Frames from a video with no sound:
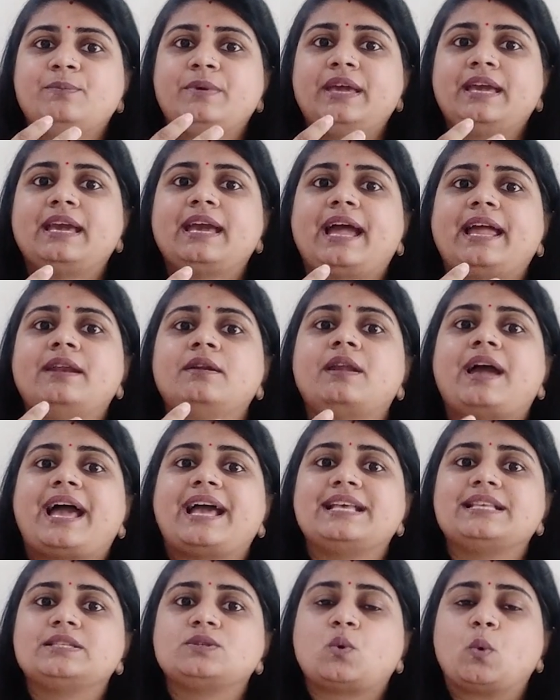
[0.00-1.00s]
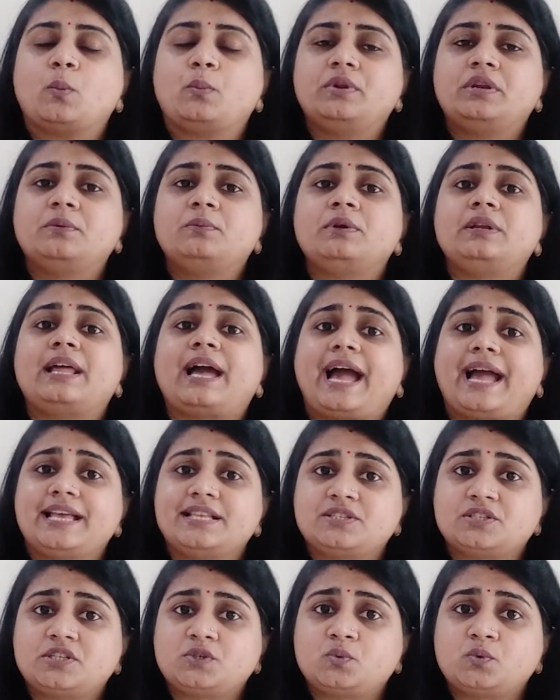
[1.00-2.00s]
big and as openable
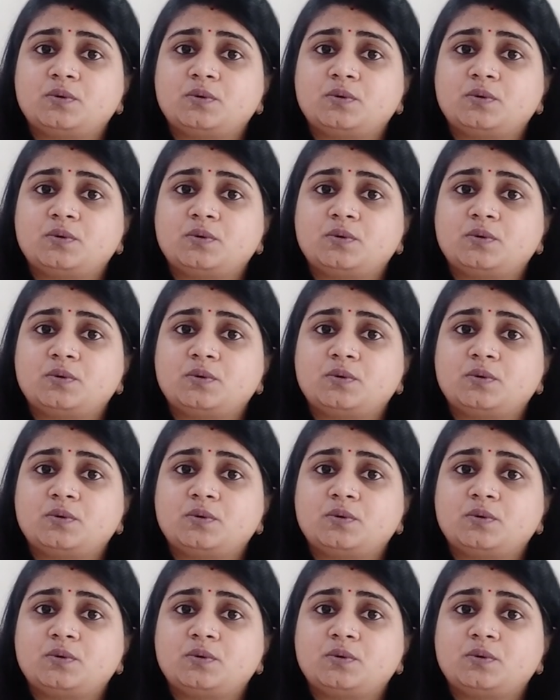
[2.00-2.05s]
as it